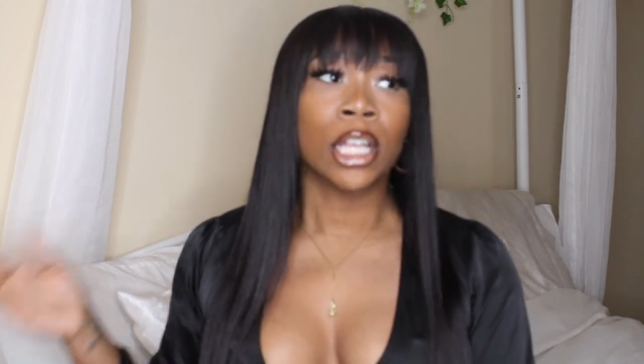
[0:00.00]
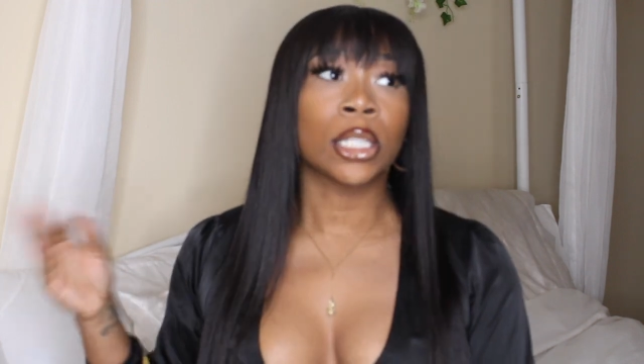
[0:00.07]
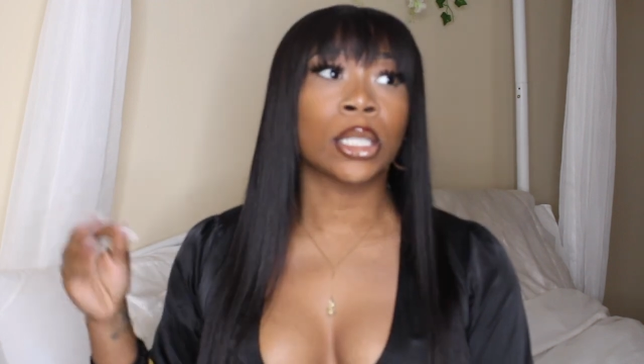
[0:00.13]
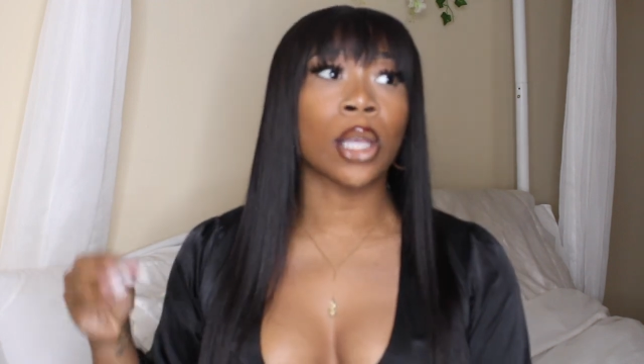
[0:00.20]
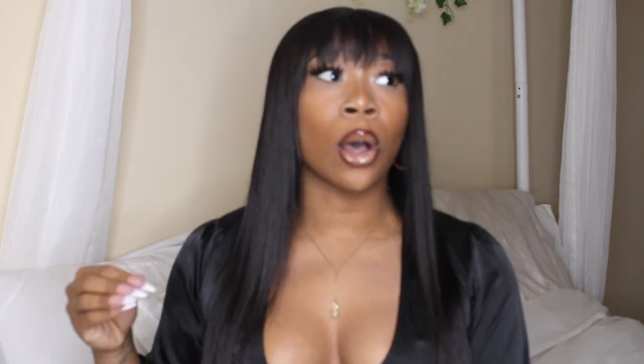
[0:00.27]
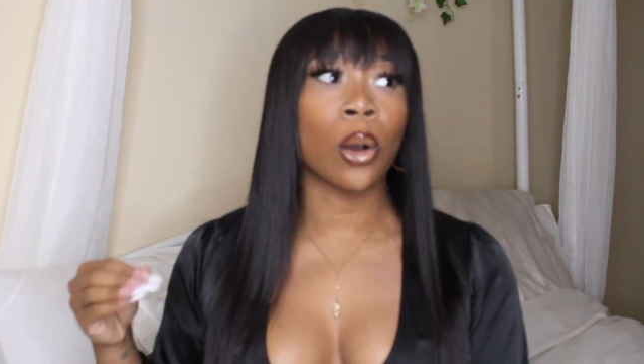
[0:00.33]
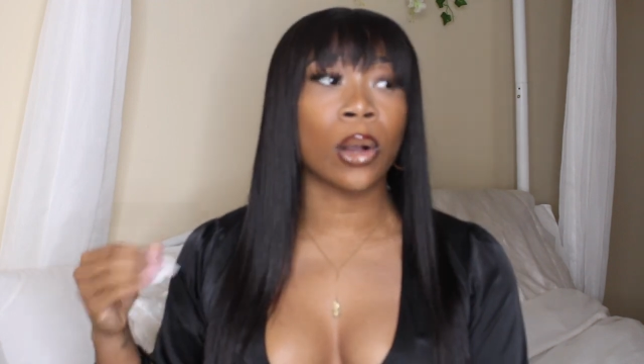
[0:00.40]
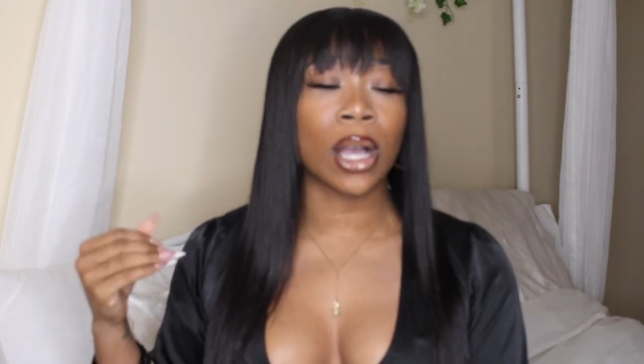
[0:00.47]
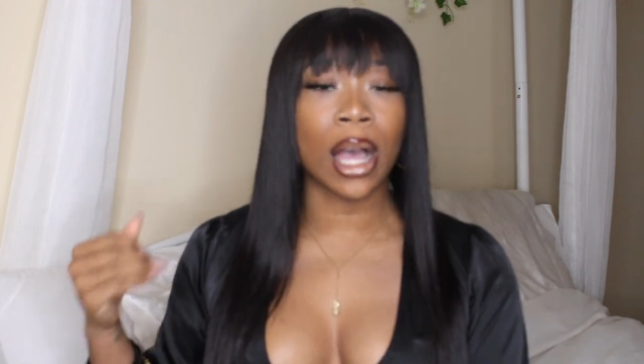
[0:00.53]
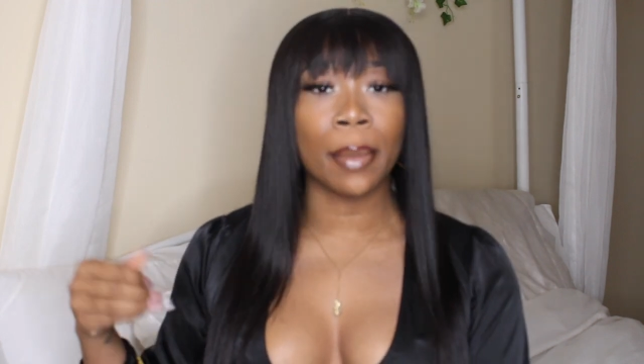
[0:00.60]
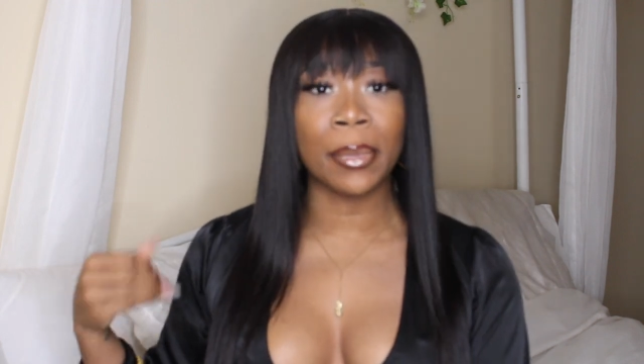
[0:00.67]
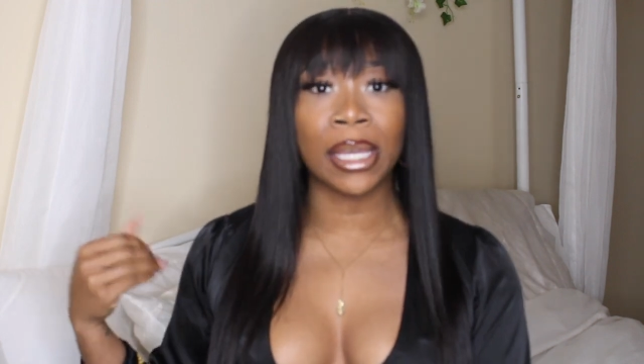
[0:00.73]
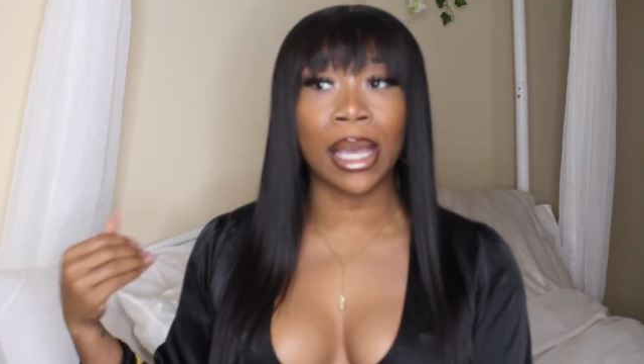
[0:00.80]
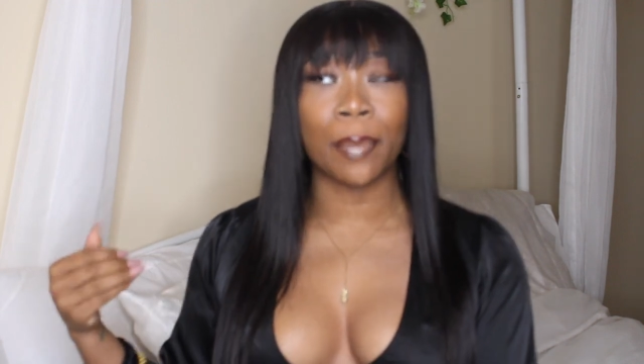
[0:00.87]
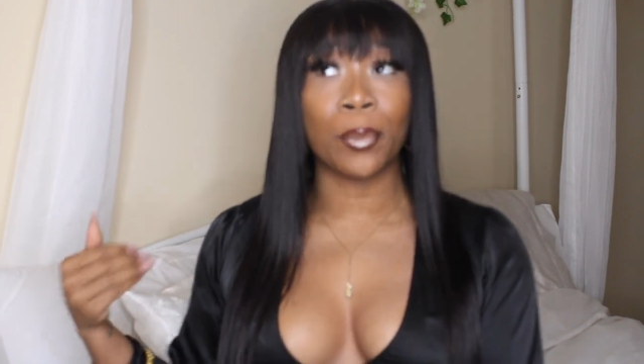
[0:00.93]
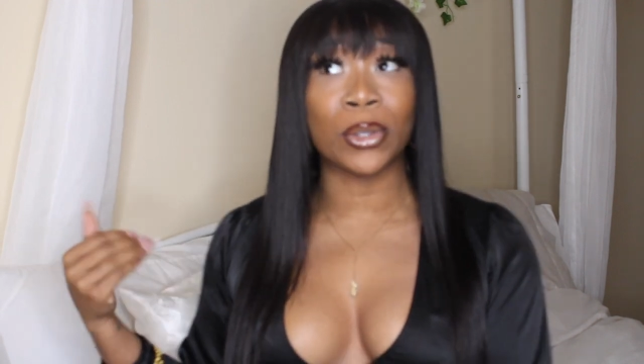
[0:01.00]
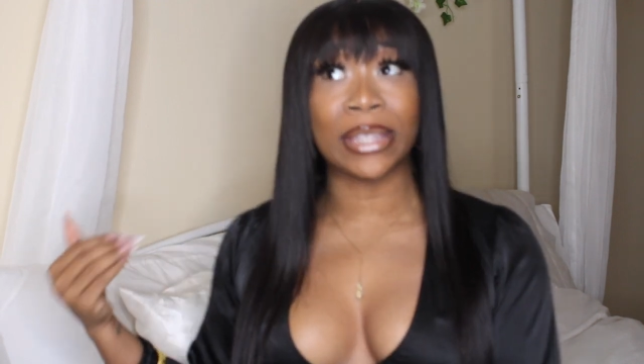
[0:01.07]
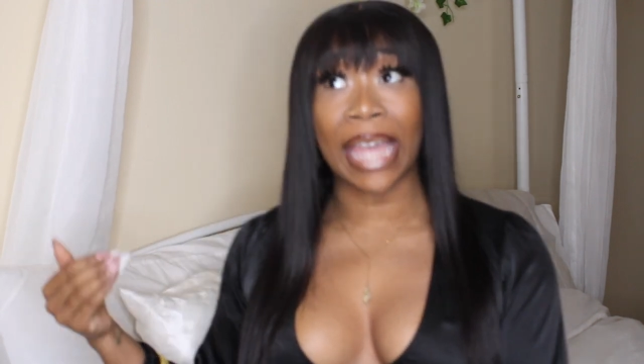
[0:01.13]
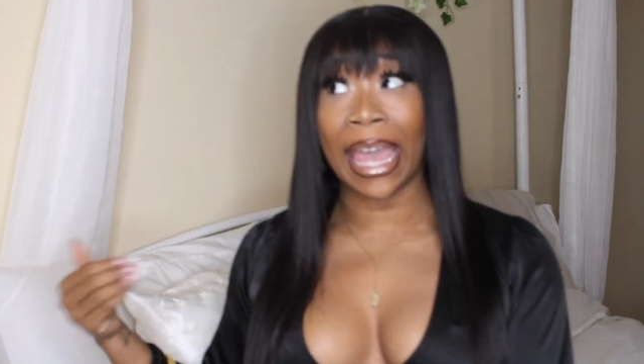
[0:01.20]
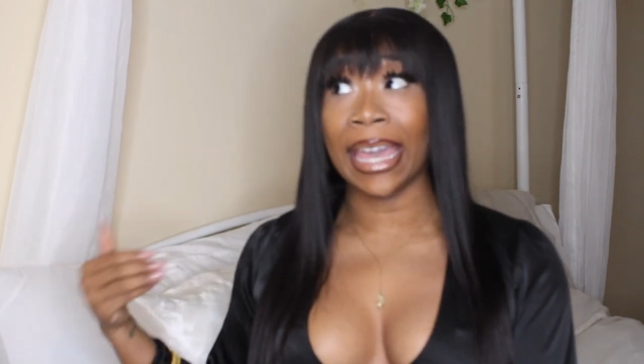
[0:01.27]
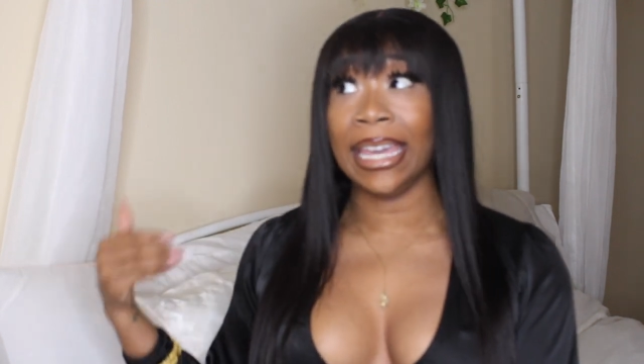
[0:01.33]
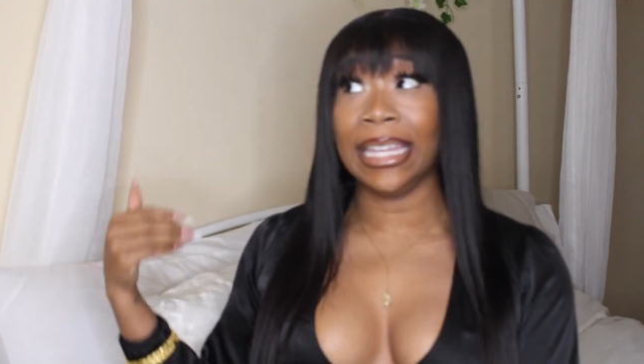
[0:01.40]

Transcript: So coming up with that,